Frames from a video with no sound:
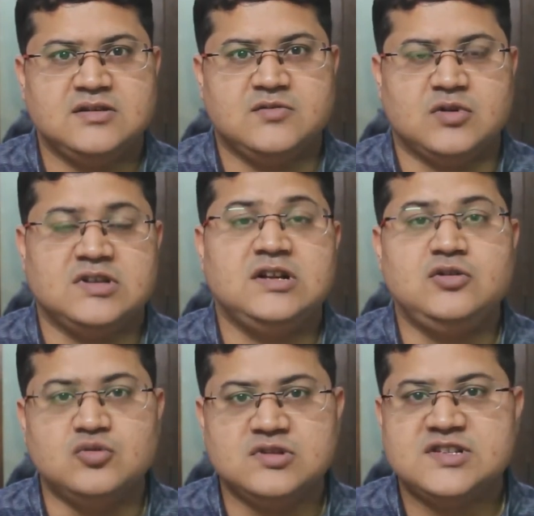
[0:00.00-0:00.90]
what are the
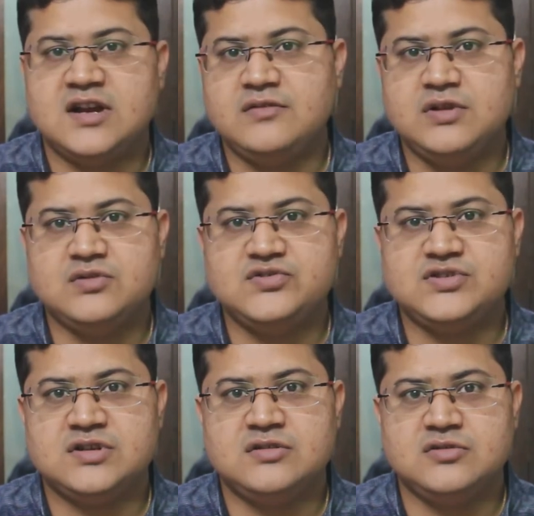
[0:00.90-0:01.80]
tools that you
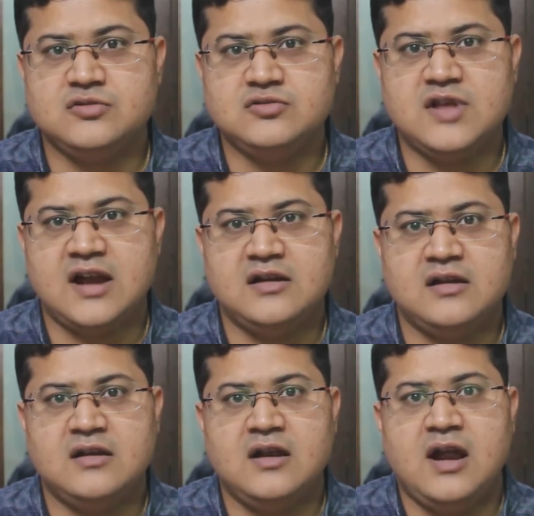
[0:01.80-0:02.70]
used to do
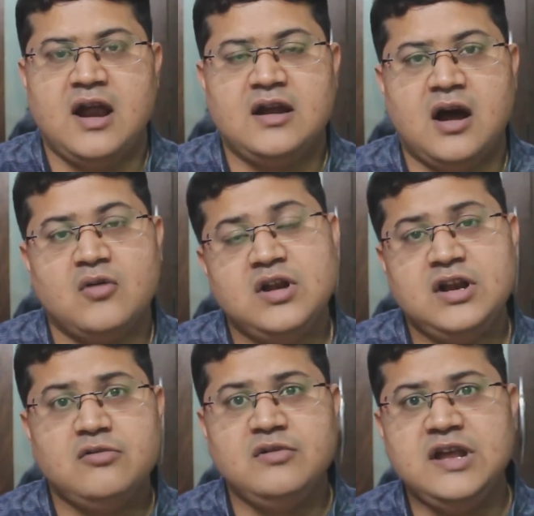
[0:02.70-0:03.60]
that, and how did
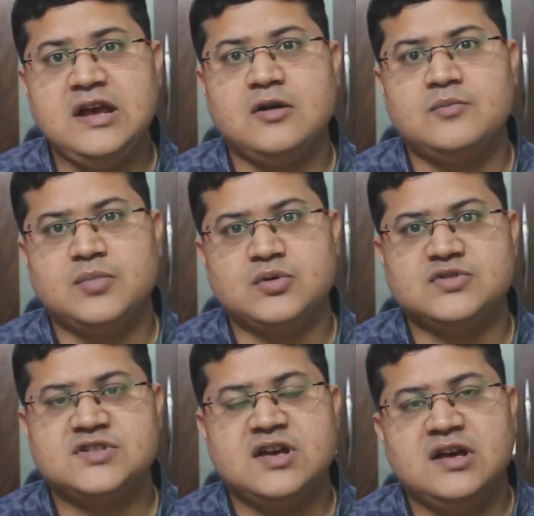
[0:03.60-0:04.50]
you
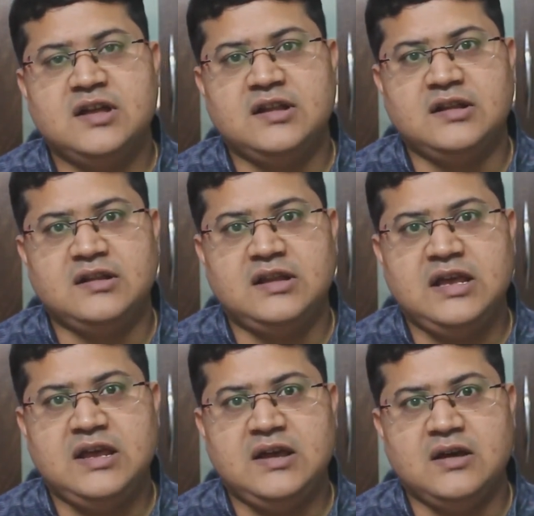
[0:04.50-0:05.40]
decompose
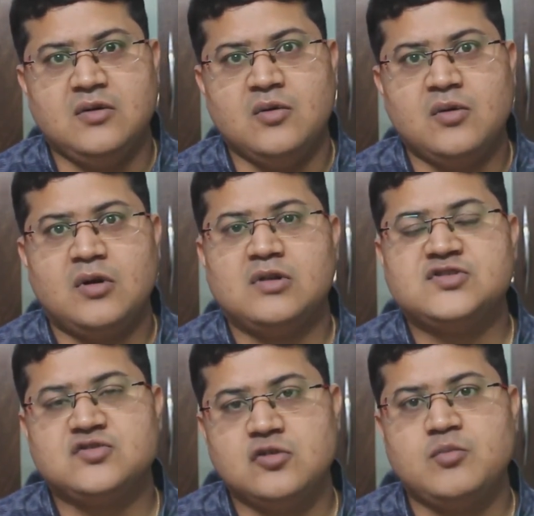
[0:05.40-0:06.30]
the overall
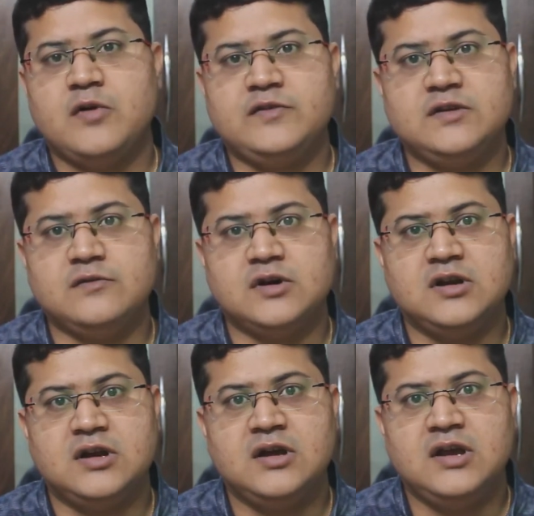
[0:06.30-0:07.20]
scope of the
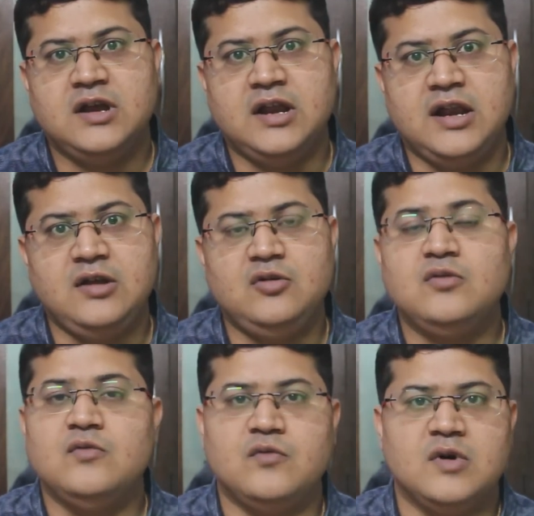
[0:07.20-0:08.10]
work into
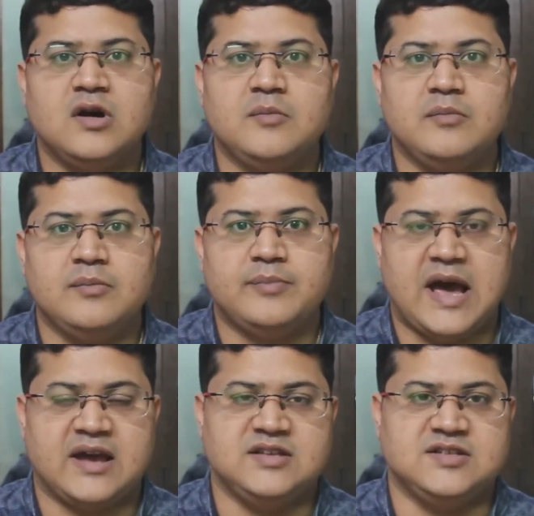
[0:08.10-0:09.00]
work
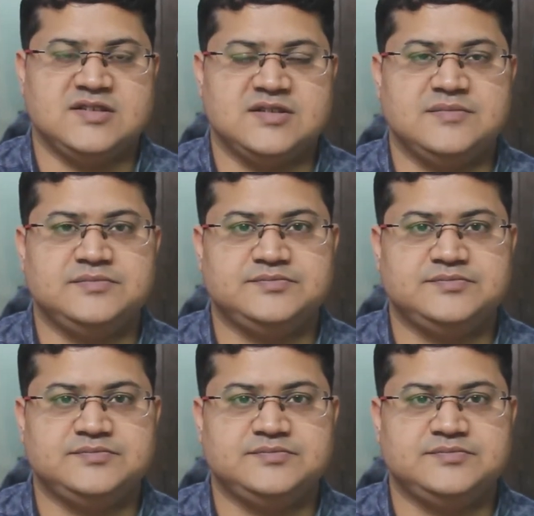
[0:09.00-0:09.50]
packages.